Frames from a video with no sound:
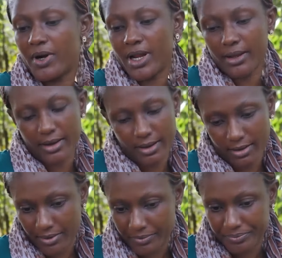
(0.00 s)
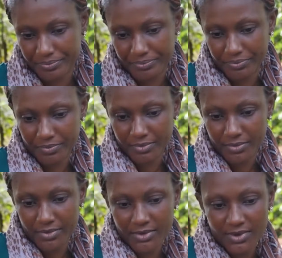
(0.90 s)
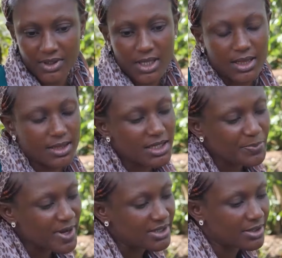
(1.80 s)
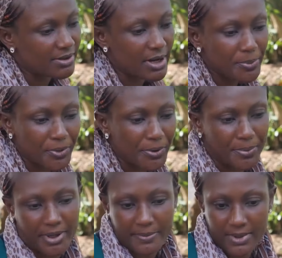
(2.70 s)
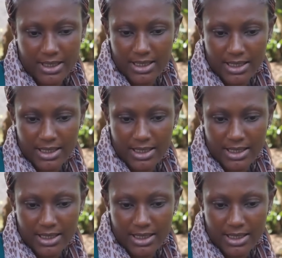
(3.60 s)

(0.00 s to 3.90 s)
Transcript: brother Nana, this particular problem